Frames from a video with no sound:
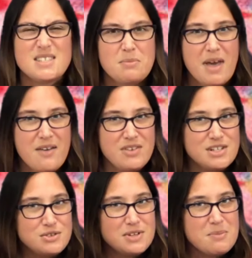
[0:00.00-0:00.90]
some heavy
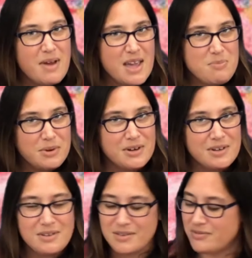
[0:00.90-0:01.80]
duty
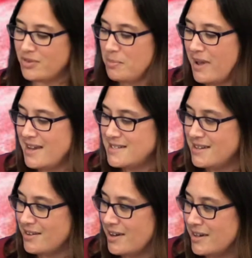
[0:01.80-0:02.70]
paper for
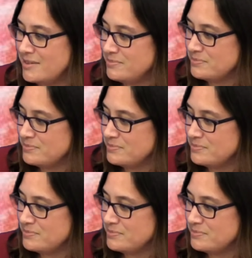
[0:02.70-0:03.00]
painting on,